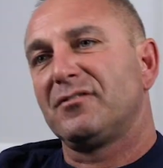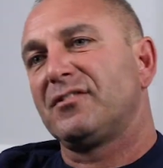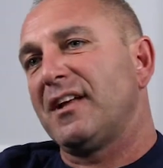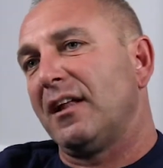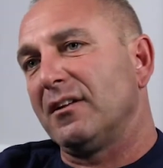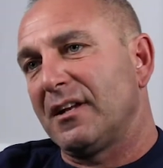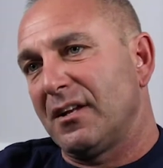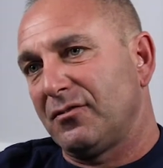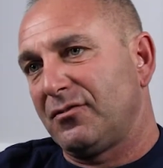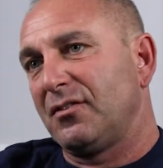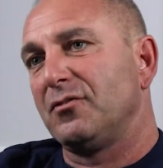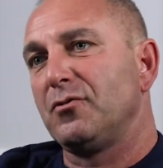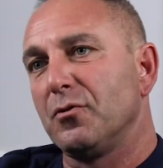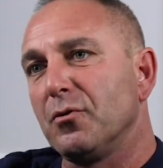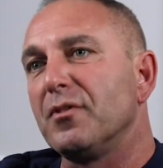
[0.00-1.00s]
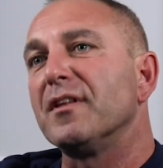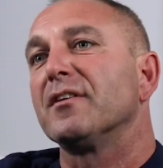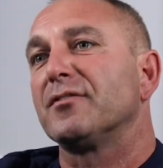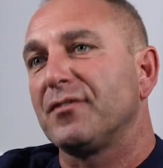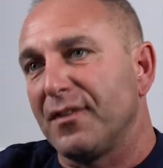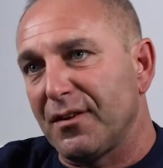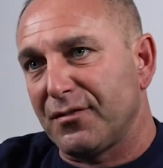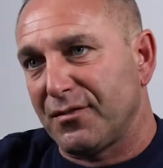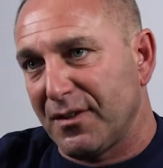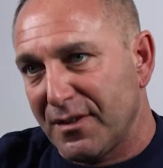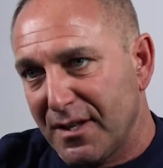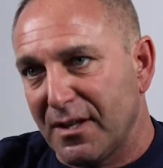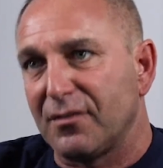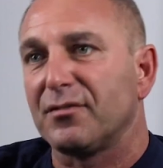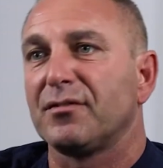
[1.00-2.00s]
telling us to do this, this, and
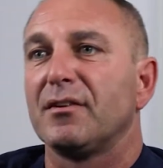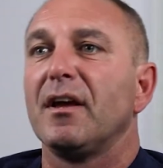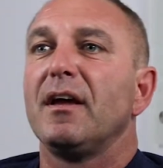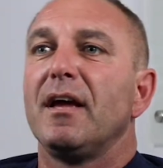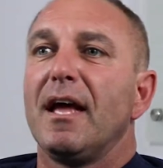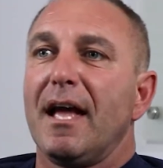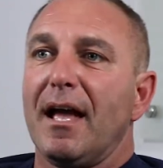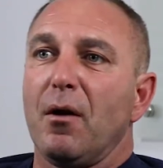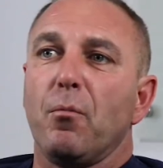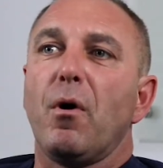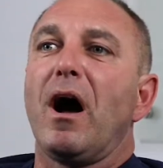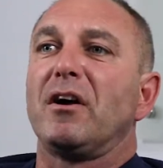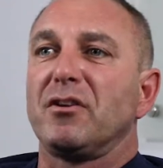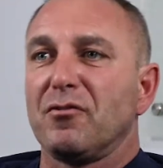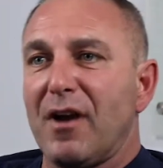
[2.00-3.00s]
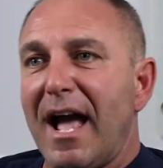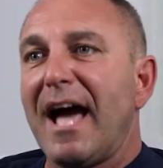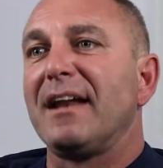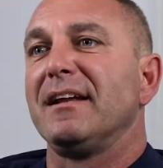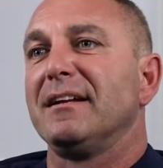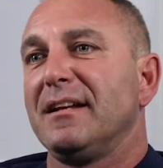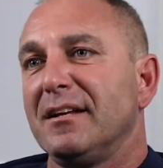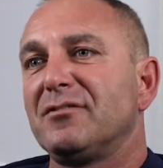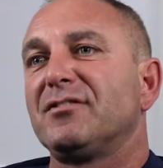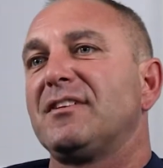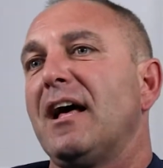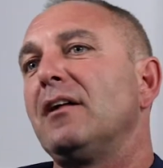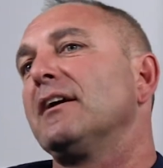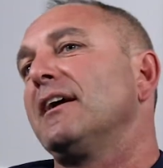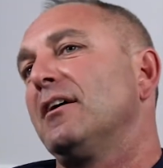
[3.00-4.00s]
this. And while you're at it, it's
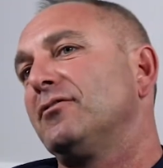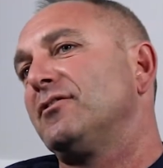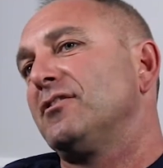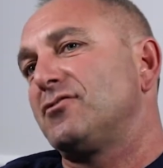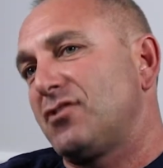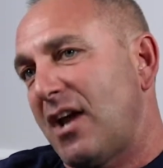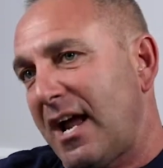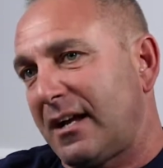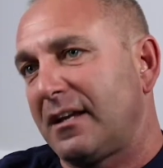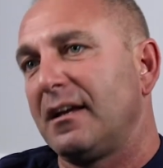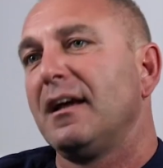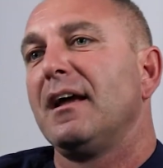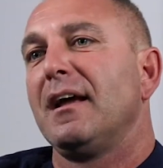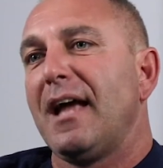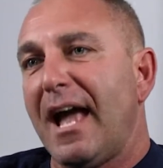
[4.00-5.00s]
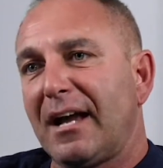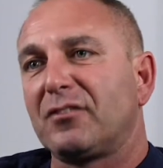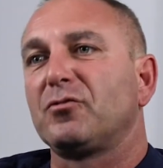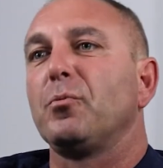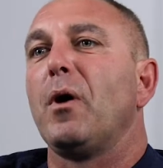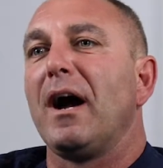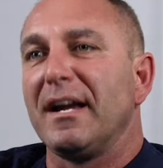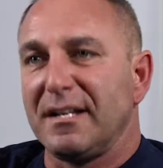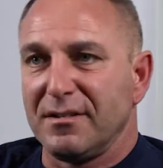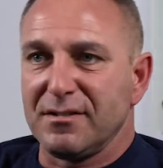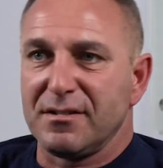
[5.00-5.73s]
telling us to check X, Y, and